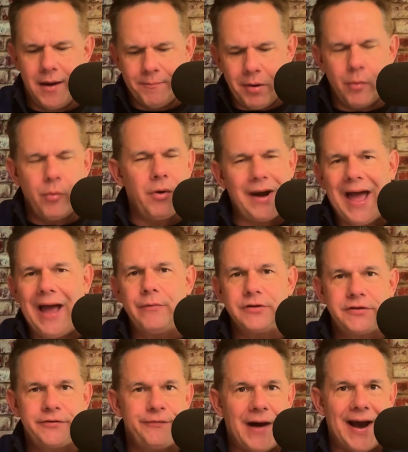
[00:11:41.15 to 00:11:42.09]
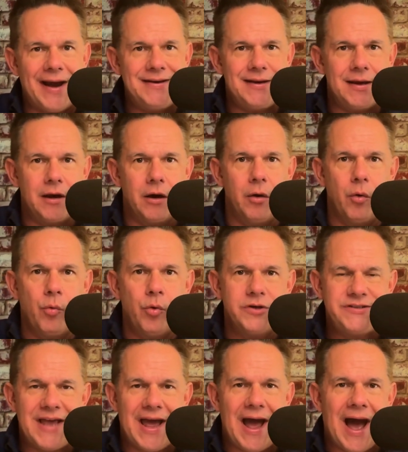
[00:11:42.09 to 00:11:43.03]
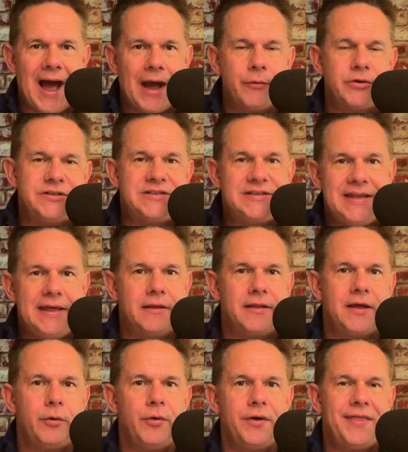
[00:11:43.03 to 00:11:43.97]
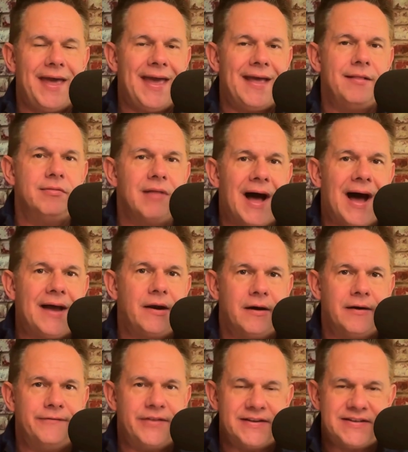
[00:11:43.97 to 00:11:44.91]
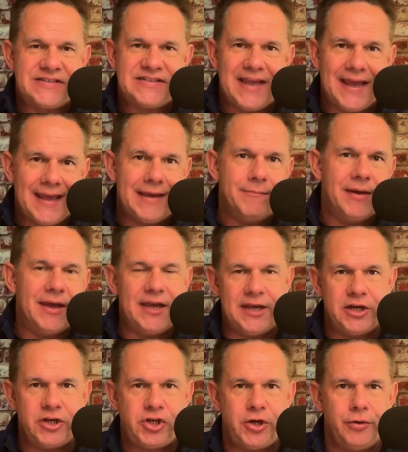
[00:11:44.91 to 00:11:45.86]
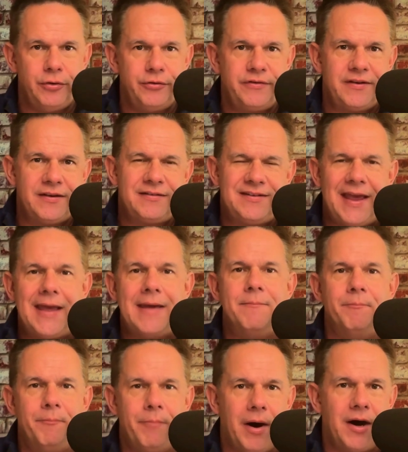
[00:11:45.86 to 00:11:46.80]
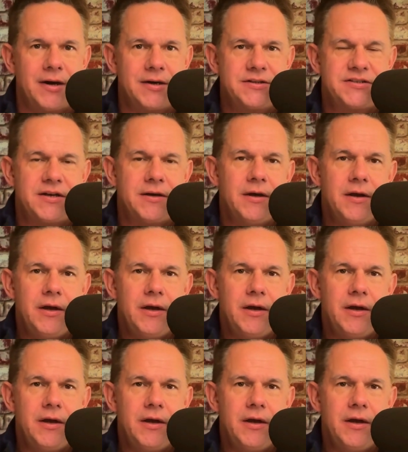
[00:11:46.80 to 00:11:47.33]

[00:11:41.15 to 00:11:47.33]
But what I was finding was that I was dealing with a lot of the same issues, the same bugs